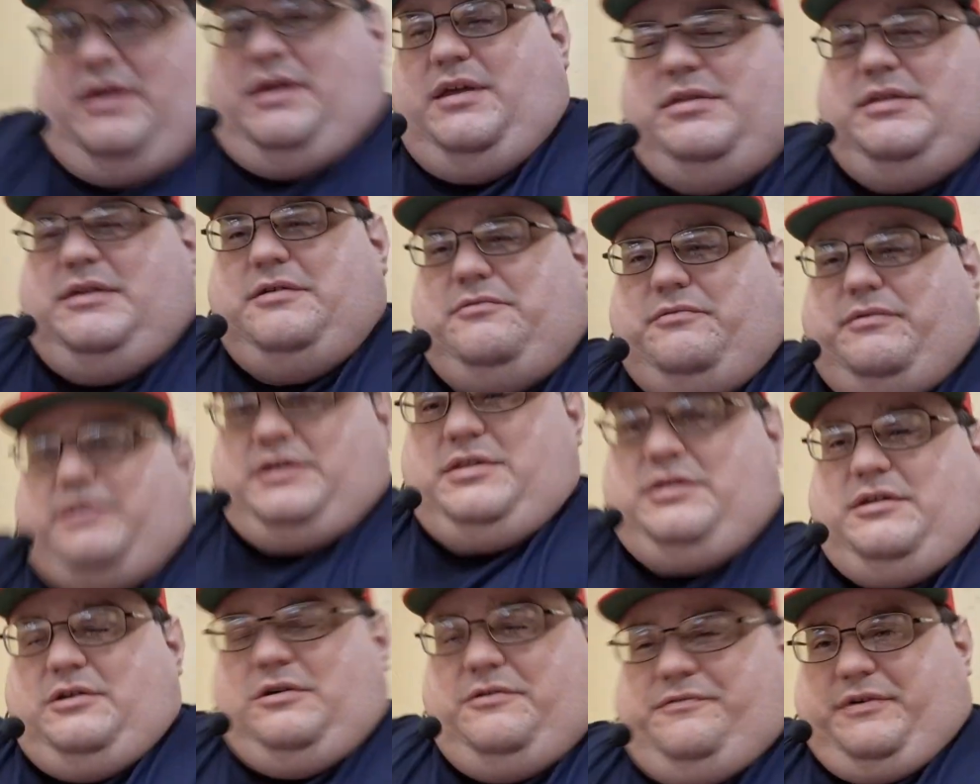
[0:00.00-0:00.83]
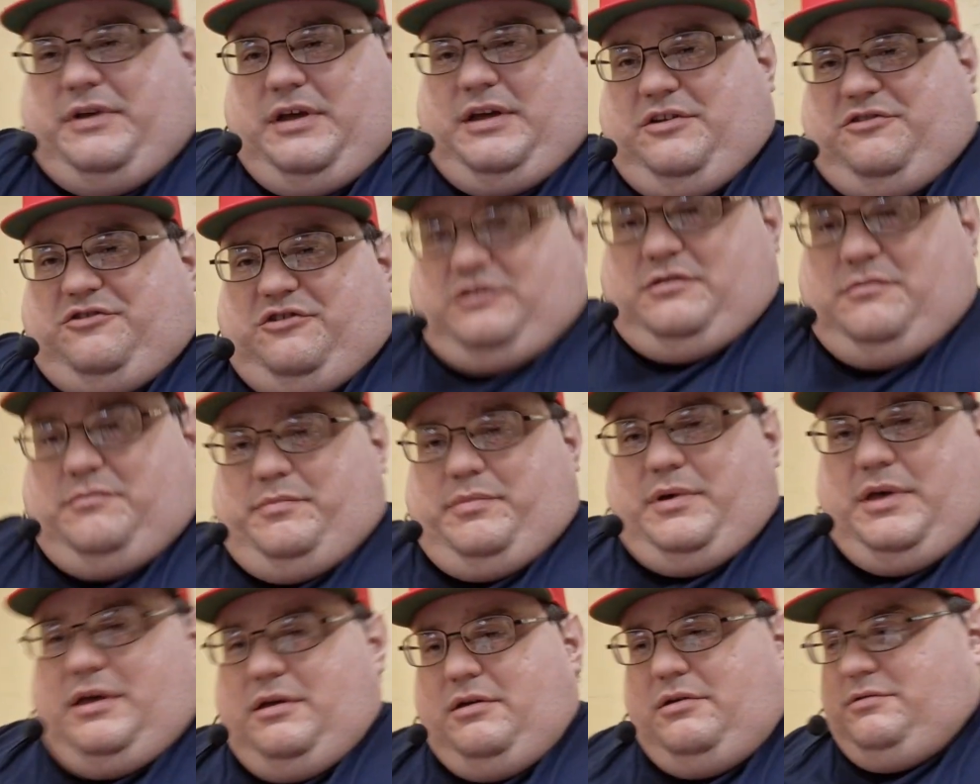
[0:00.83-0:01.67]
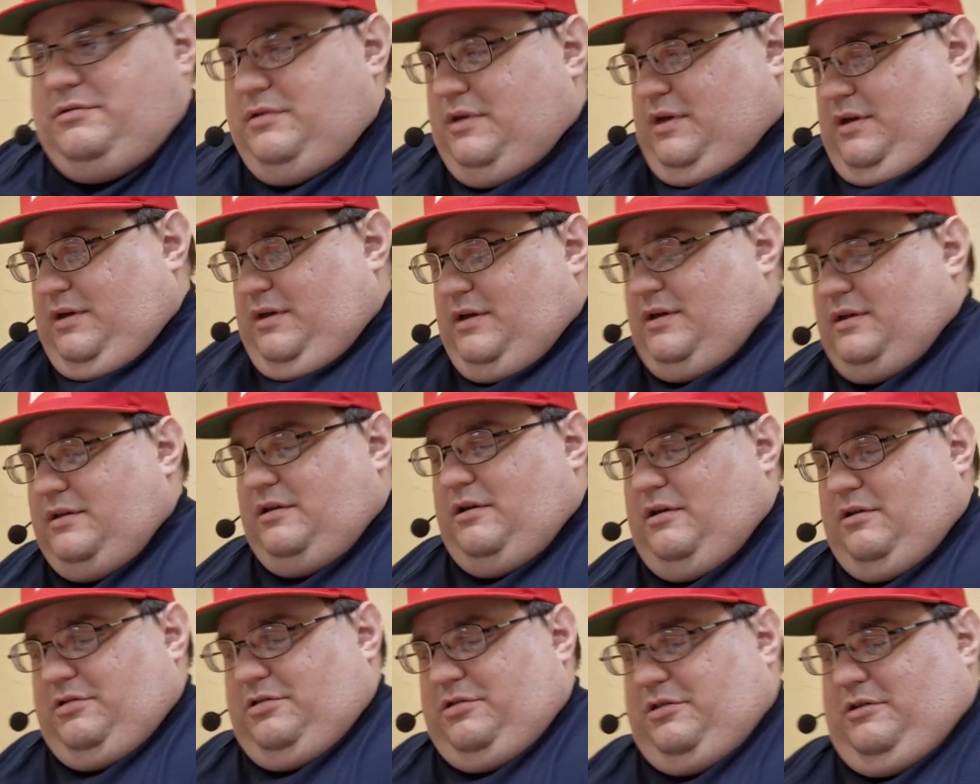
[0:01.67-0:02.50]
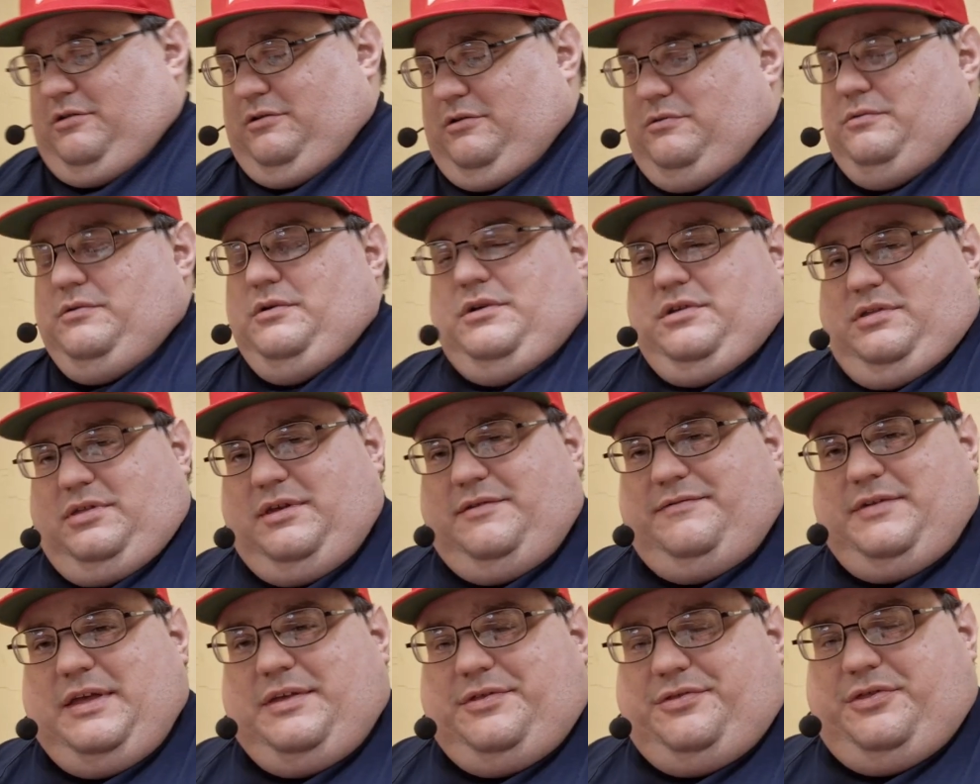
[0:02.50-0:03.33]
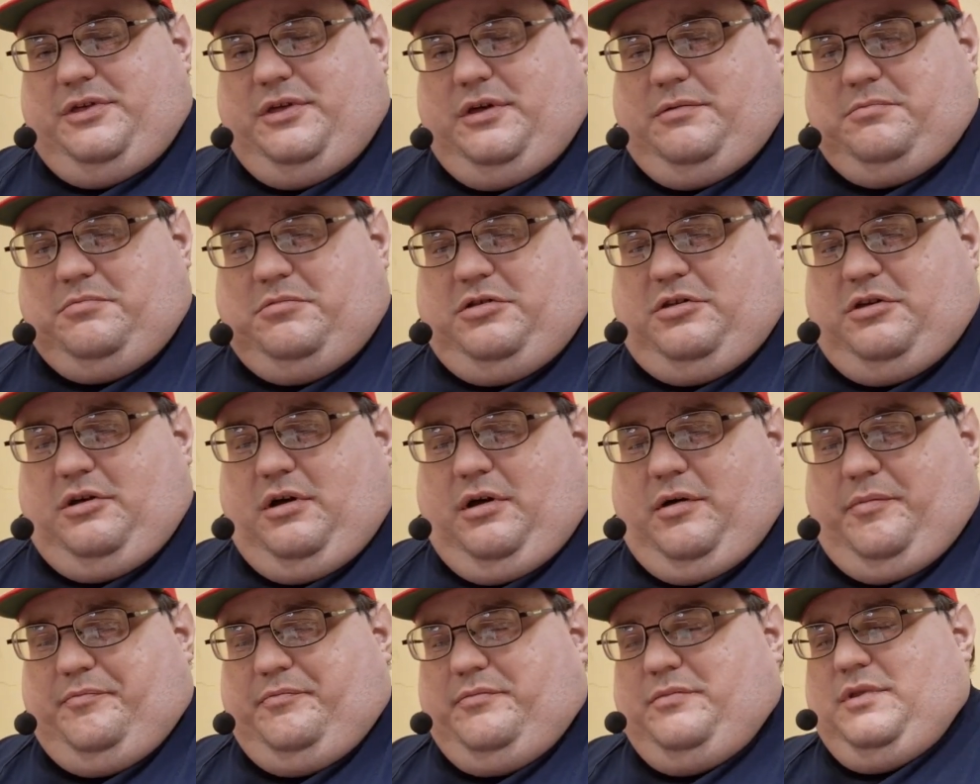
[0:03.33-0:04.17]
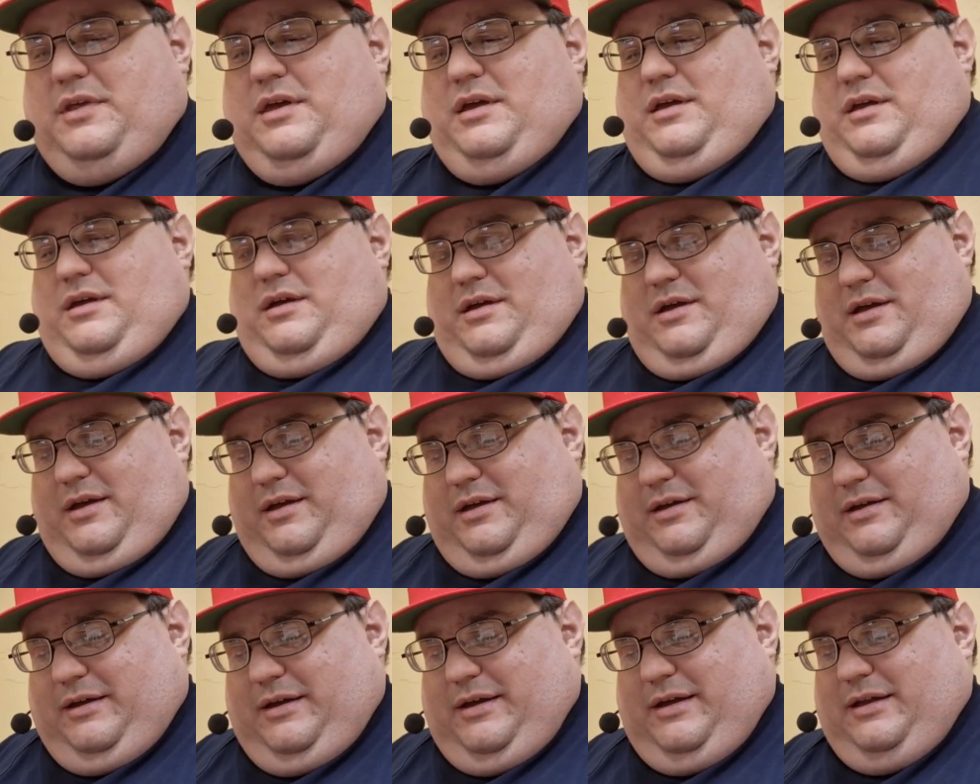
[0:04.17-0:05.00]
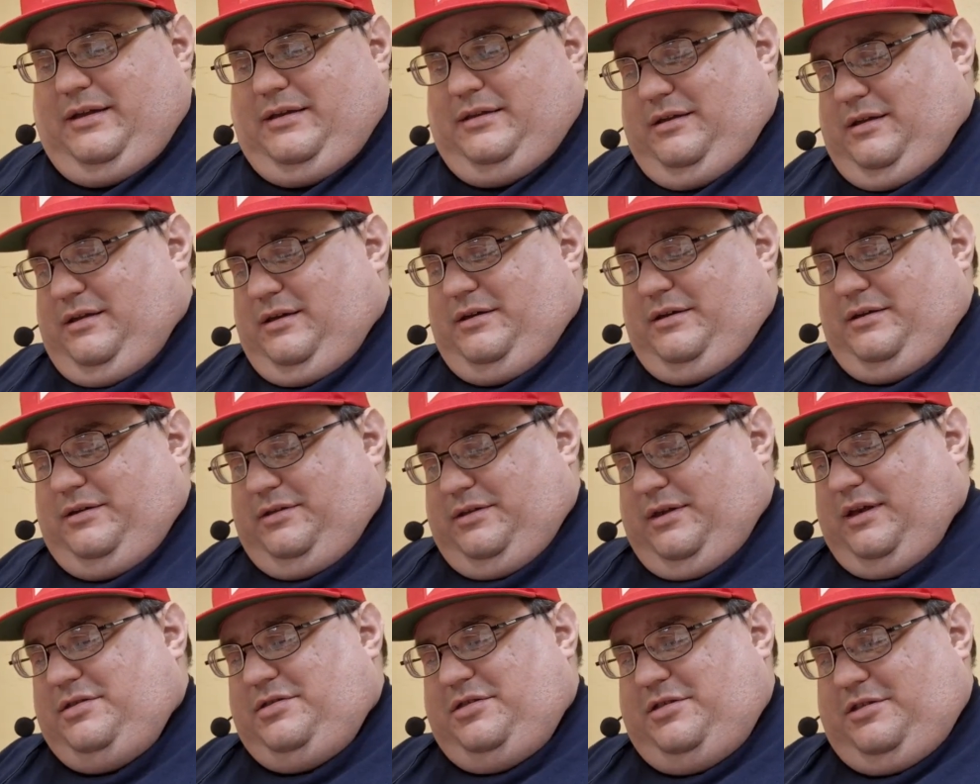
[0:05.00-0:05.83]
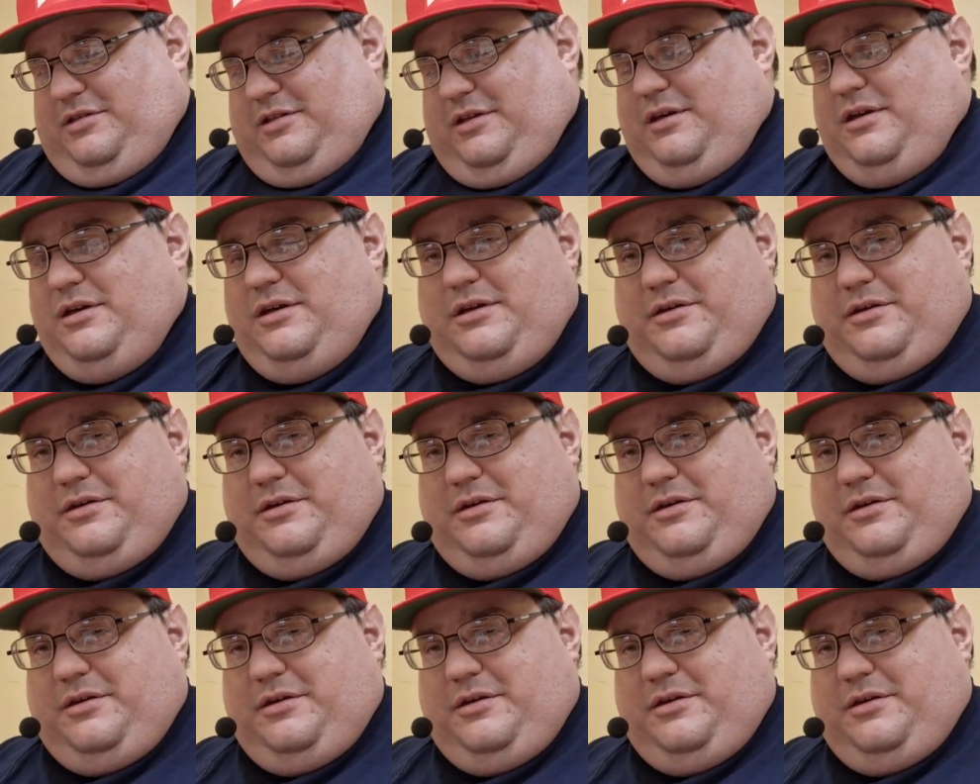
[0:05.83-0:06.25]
then ring the notification bell. And also leave that thumbs up. And let's